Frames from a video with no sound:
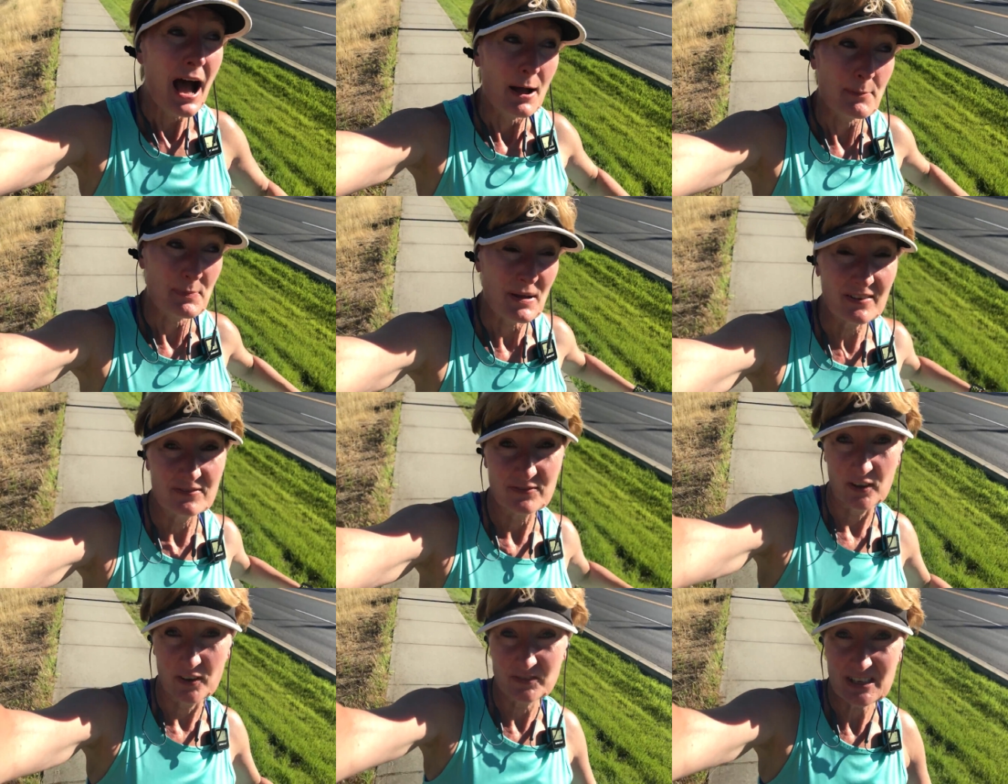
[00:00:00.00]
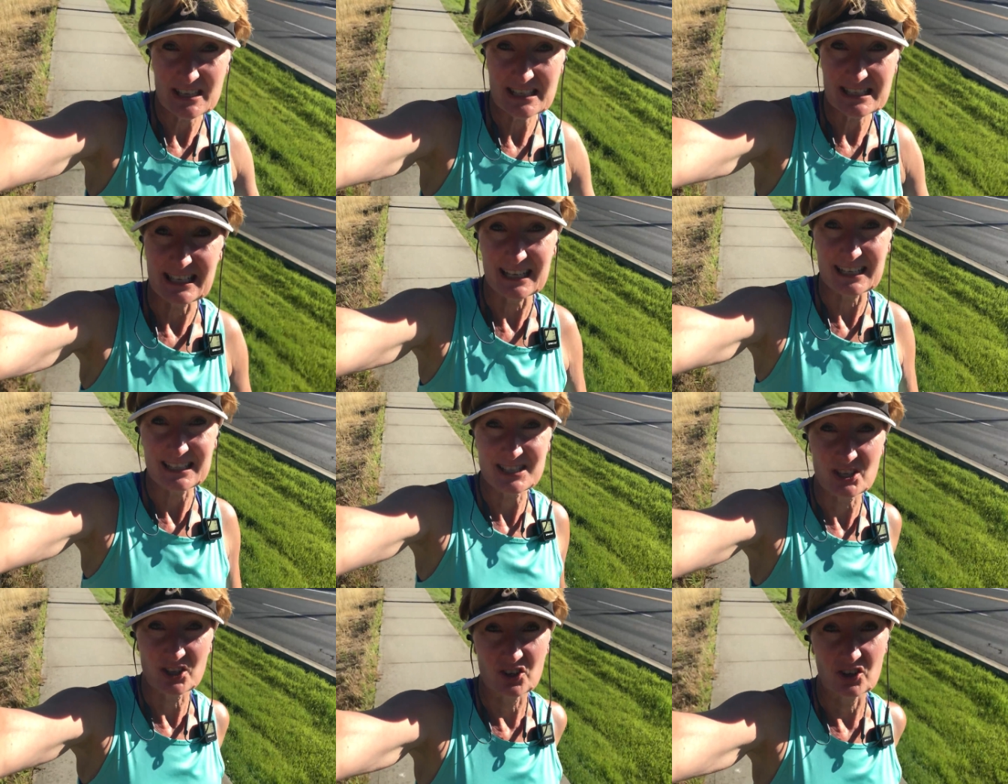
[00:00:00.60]
about
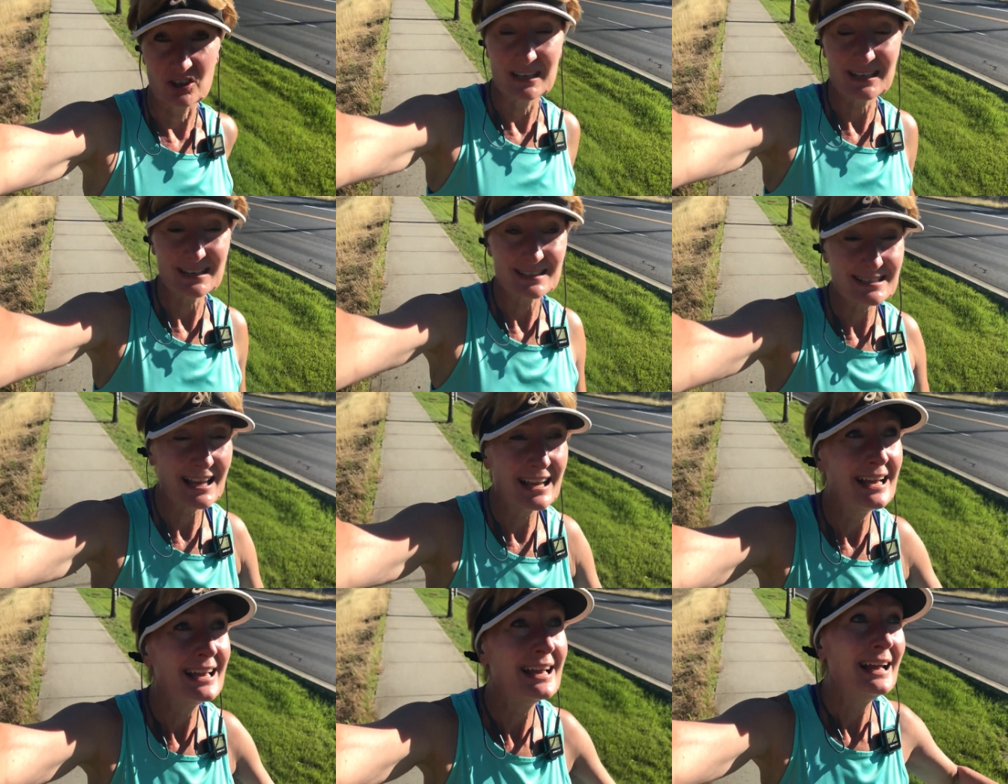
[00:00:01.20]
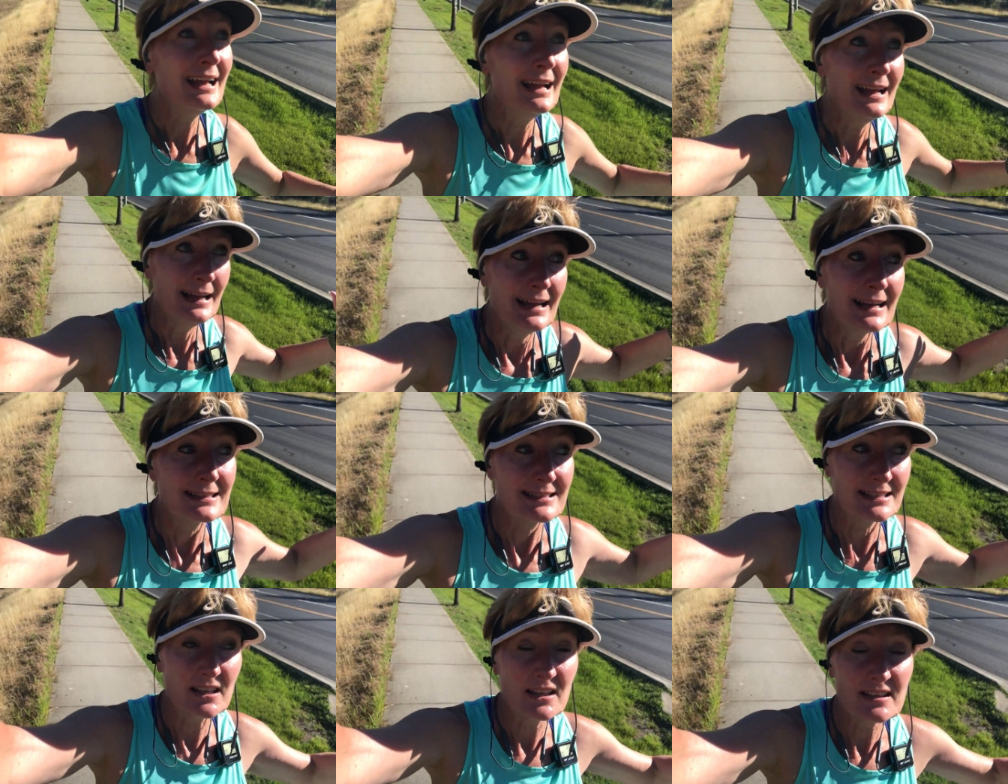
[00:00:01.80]
56 degrees.
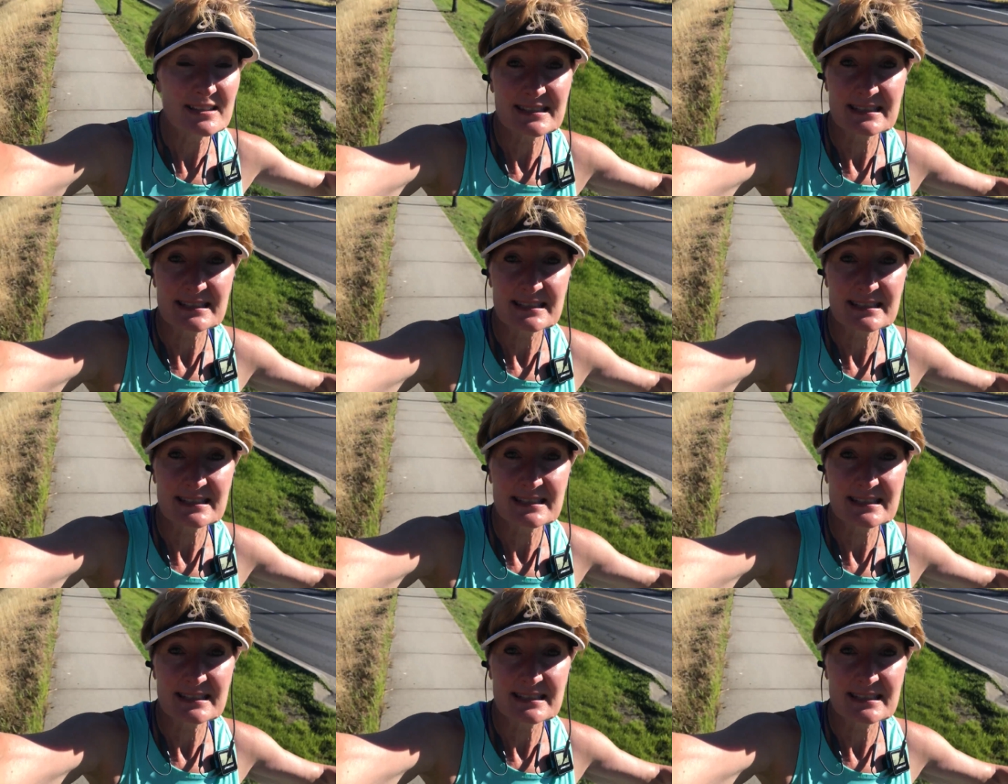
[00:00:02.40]
It's a little